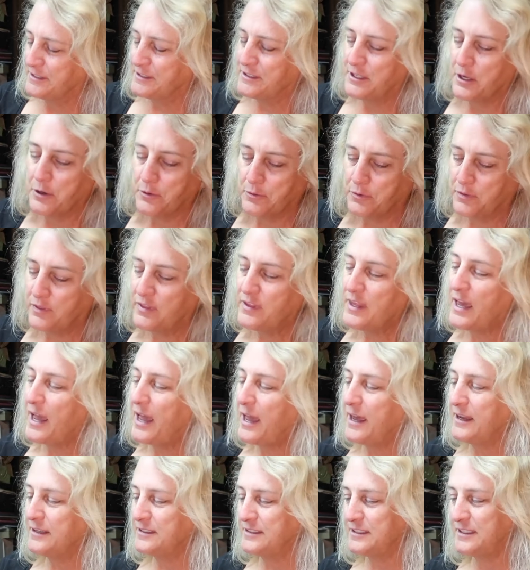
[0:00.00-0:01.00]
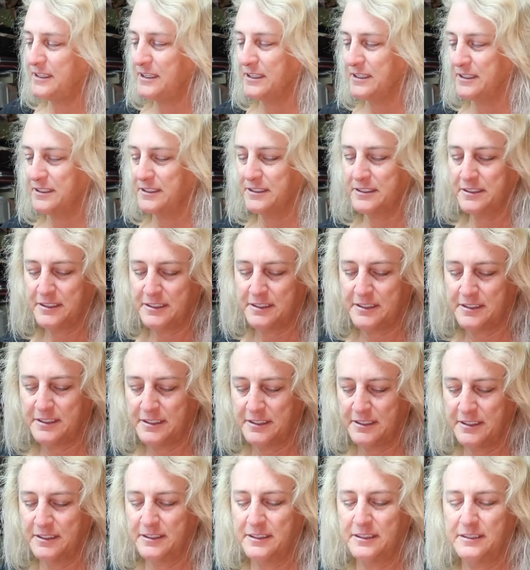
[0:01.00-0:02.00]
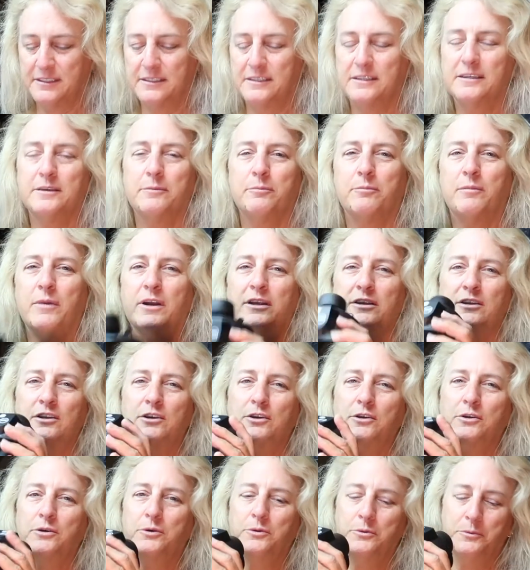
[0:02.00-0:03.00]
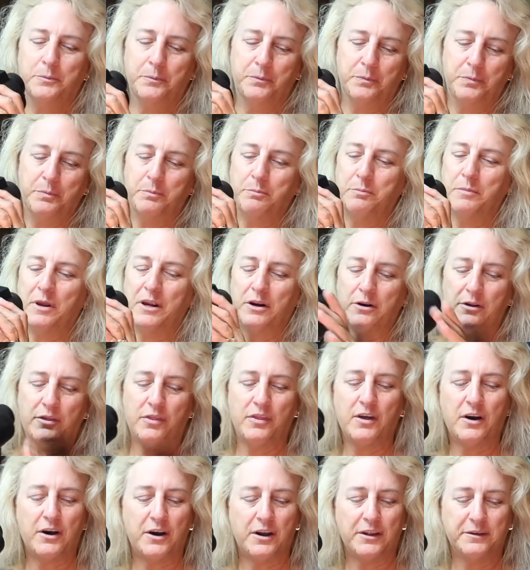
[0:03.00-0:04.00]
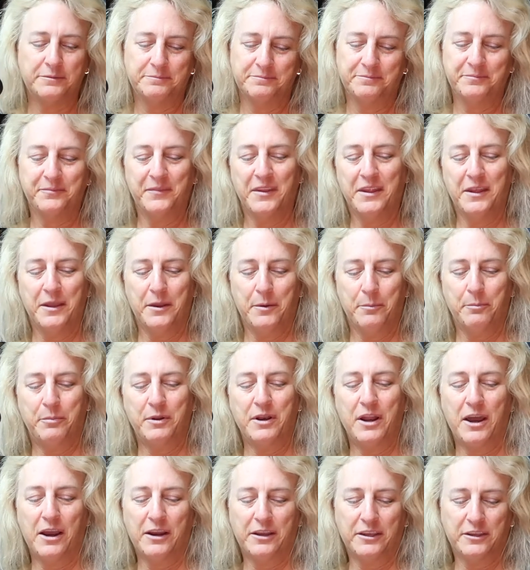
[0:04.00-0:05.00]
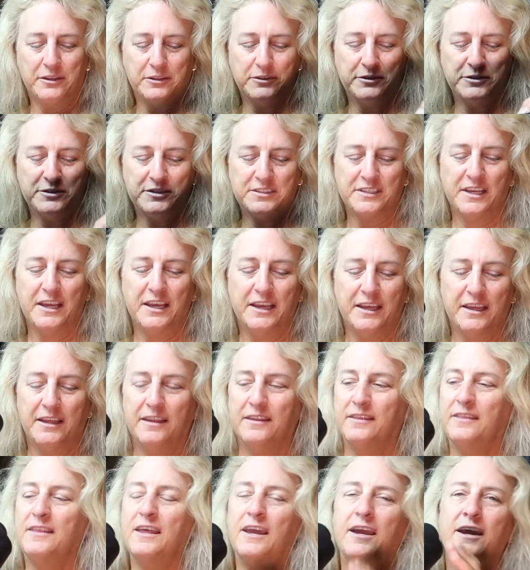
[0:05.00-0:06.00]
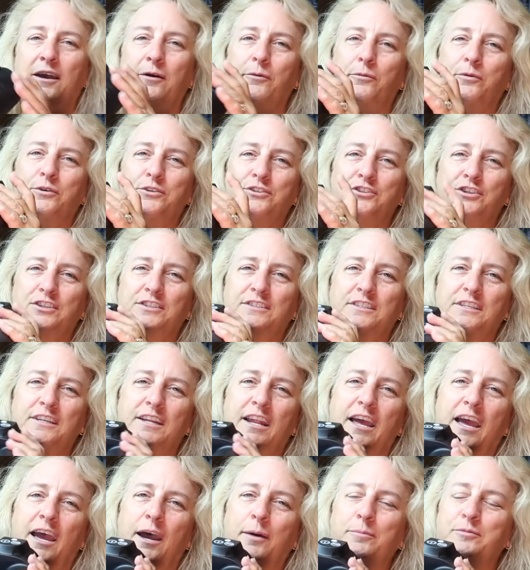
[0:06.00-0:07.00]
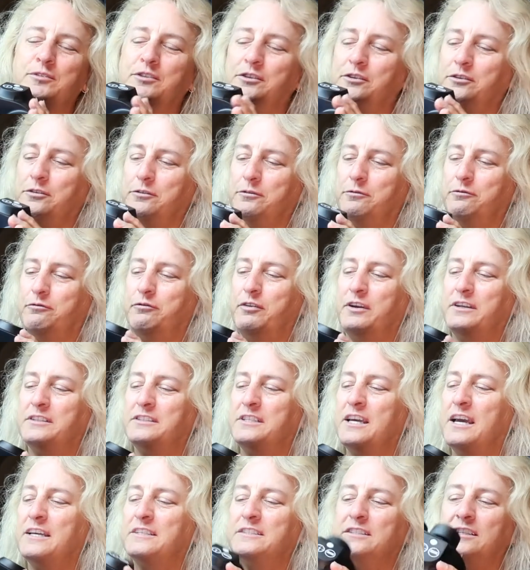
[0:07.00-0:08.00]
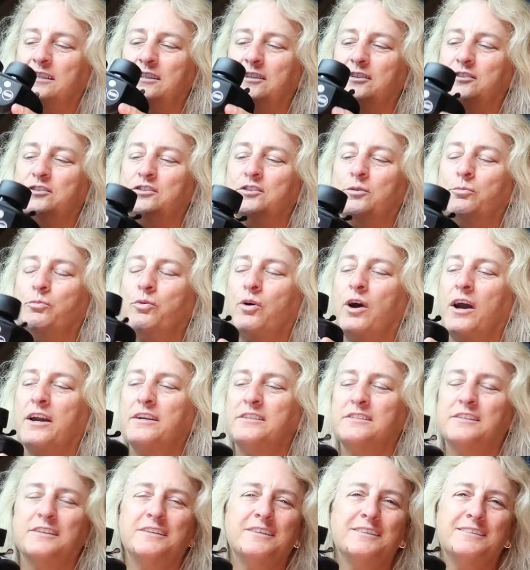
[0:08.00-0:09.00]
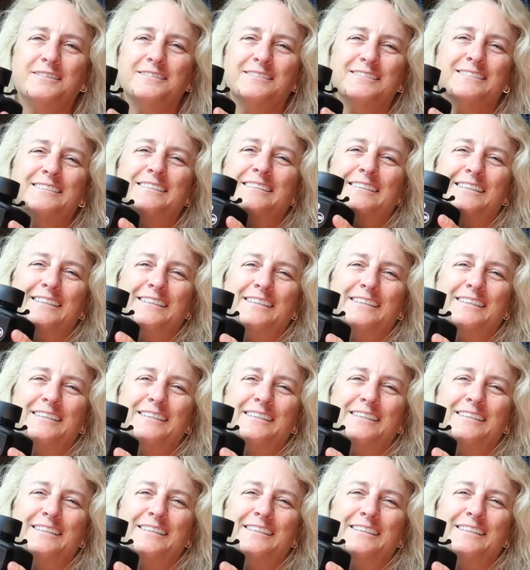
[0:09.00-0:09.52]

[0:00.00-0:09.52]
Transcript: So that is my new Marathon binoculars. They were just an absolute fantastic, surprising